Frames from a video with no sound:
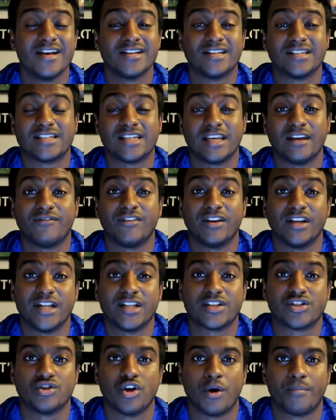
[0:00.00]
to see if he
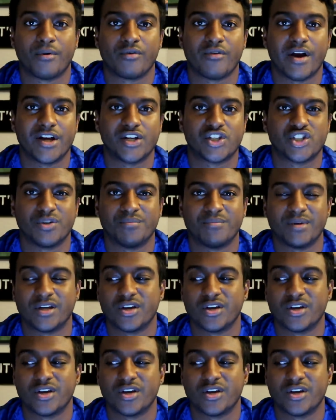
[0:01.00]
needs an operation,